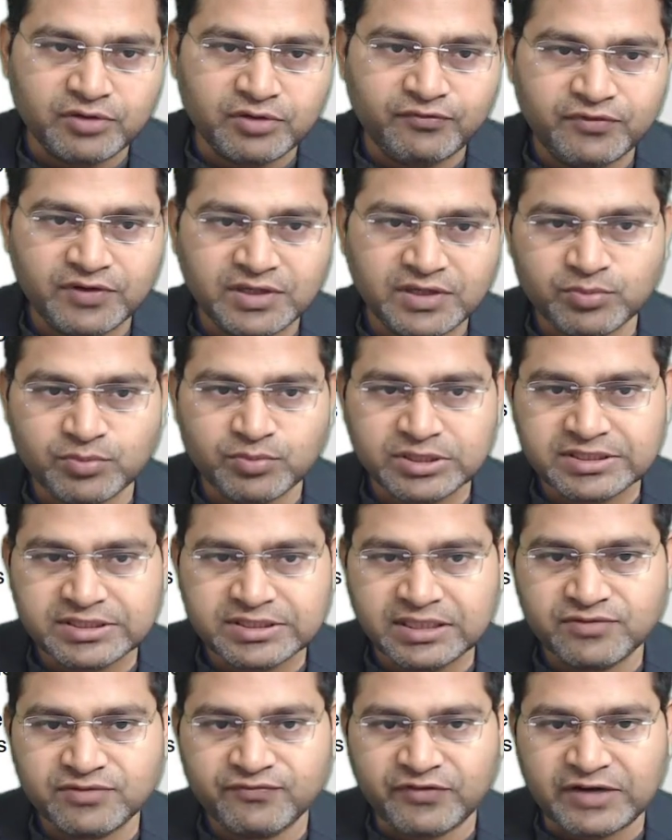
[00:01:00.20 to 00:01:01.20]
Now first one
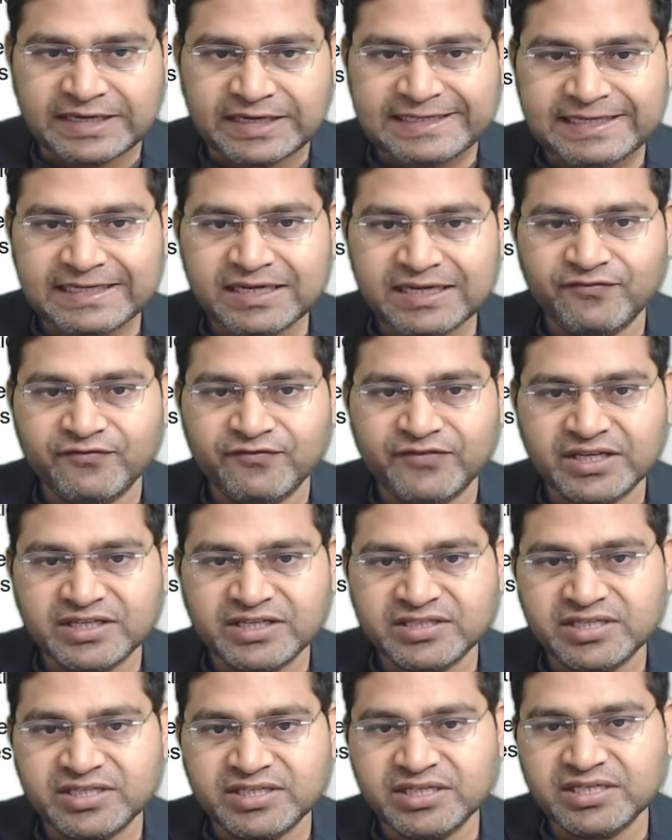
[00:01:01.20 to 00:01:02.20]
says finding and
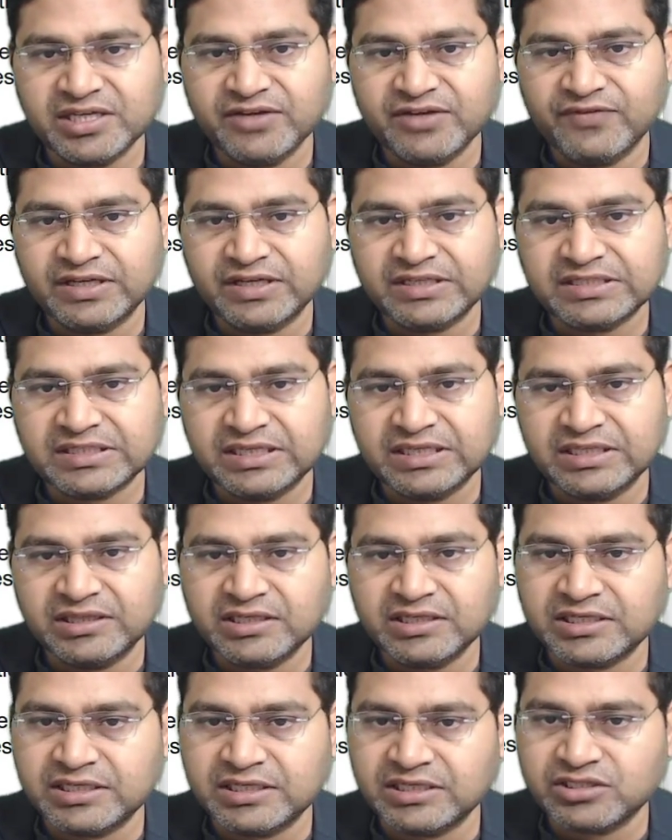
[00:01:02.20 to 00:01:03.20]
fixing defects in
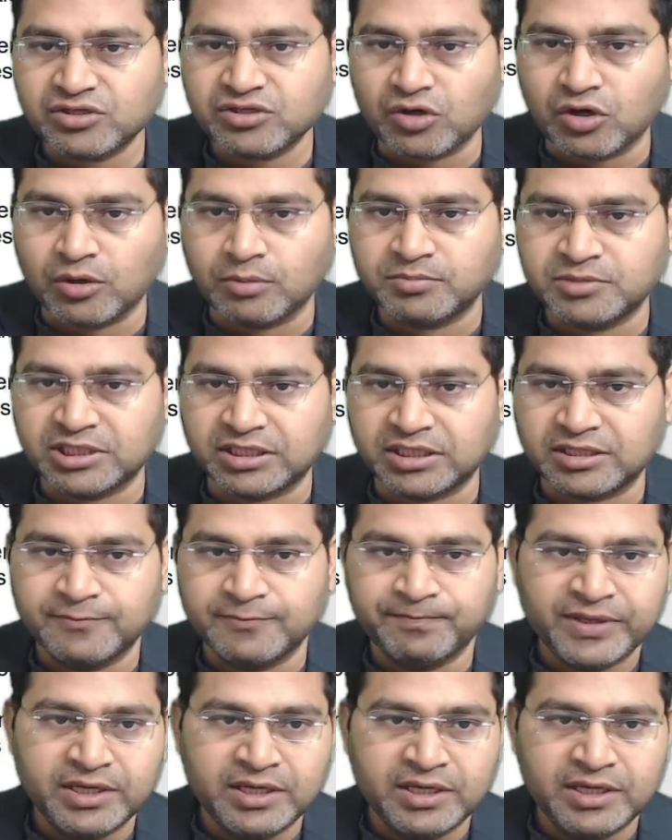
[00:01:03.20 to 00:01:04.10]
the test object.